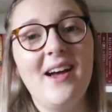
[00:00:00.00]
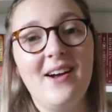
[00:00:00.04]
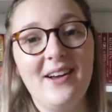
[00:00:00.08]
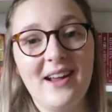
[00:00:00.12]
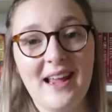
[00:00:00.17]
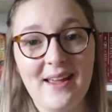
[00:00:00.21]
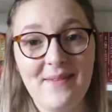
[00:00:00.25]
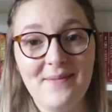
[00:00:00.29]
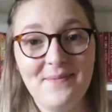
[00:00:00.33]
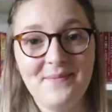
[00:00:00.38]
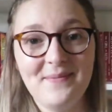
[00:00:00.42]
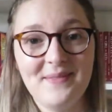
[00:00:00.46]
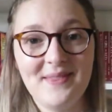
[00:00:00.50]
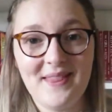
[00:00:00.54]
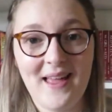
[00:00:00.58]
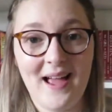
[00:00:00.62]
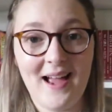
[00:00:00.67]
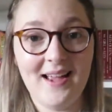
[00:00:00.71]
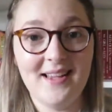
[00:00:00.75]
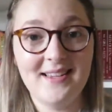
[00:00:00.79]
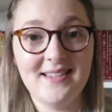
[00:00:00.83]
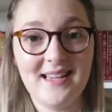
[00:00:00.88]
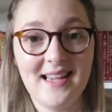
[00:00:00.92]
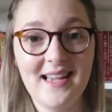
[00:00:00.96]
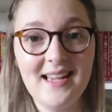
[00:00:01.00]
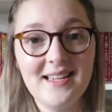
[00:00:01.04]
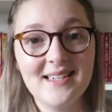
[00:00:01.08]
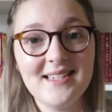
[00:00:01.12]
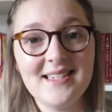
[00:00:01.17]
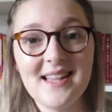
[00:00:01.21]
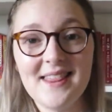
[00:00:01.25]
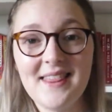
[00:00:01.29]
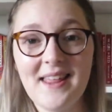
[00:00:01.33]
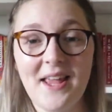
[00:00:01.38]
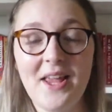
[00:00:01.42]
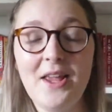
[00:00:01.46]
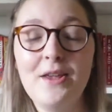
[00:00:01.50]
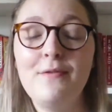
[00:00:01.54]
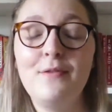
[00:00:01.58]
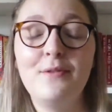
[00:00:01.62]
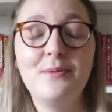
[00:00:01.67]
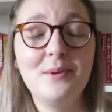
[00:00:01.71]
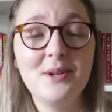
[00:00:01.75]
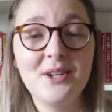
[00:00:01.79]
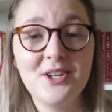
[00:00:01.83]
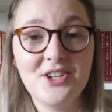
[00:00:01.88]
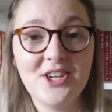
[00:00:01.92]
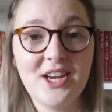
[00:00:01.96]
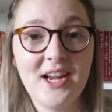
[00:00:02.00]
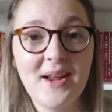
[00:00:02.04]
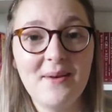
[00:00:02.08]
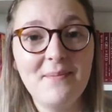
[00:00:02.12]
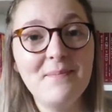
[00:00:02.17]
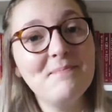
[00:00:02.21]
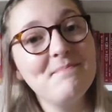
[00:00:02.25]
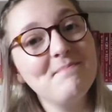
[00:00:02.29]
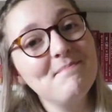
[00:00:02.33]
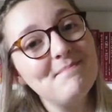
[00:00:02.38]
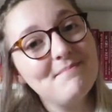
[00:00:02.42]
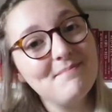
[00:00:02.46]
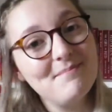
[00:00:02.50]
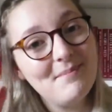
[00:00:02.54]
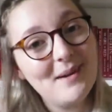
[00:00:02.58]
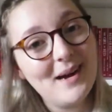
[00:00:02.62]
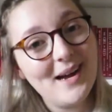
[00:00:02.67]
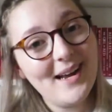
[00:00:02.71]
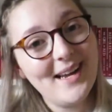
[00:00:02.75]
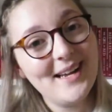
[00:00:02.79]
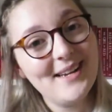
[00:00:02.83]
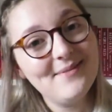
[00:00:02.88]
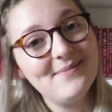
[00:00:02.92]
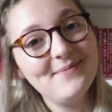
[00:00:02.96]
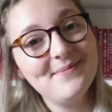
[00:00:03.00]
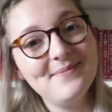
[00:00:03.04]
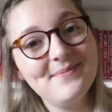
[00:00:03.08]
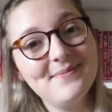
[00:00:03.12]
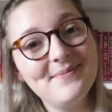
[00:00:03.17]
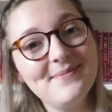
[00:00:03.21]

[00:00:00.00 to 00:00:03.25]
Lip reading: Okay, that is it. Thank you for watching. Bye!